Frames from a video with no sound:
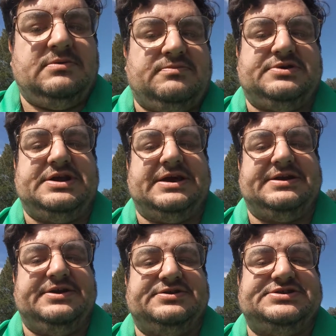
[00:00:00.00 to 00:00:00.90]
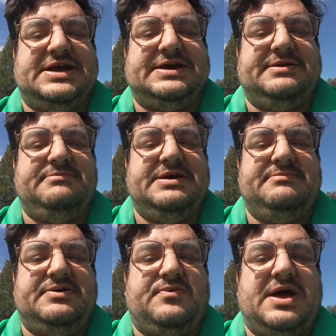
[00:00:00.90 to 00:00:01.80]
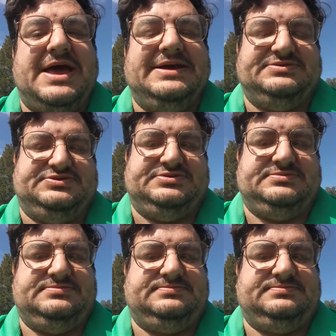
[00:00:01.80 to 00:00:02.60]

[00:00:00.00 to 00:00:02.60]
Protecting your Second Amendment rights.